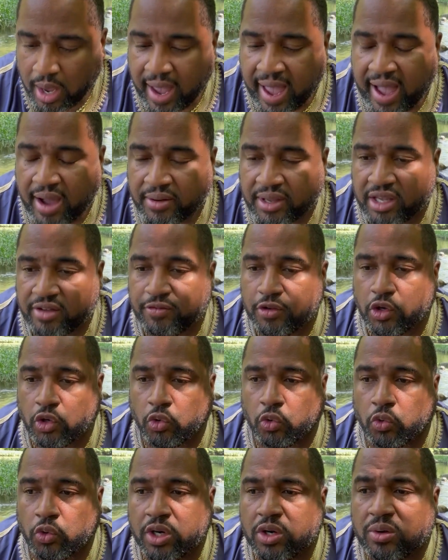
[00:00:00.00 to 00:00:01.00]
I'll give you a
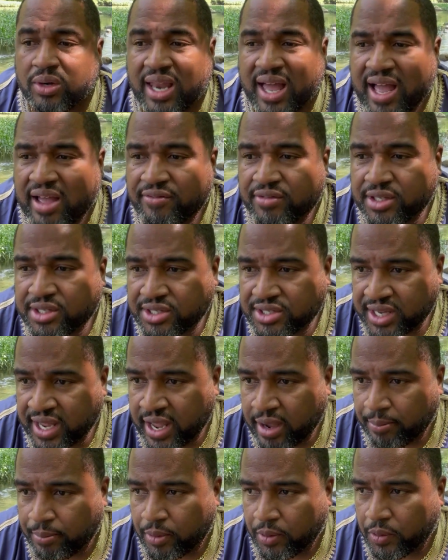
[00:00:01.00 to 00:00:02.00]
real live
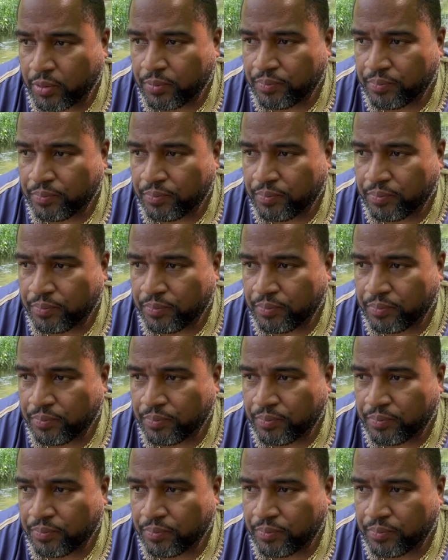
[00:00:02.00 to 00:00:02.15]
example,